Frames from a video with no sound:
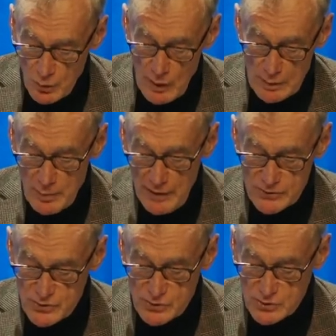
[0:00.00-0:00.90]
run by the
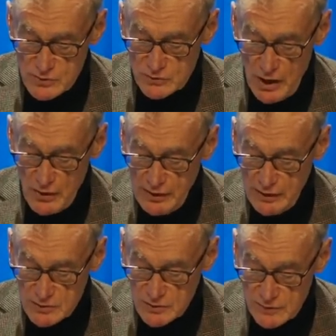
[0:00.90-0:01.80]
Sisters of Charity
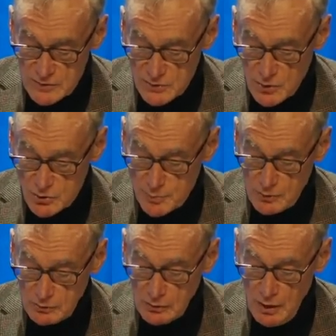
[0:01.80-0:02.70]
in St Vincent's
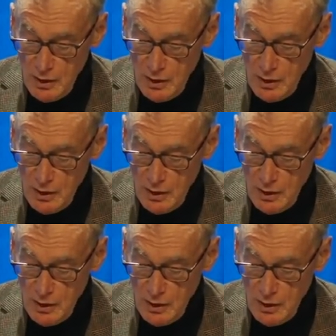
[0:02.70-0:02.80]
Hospital,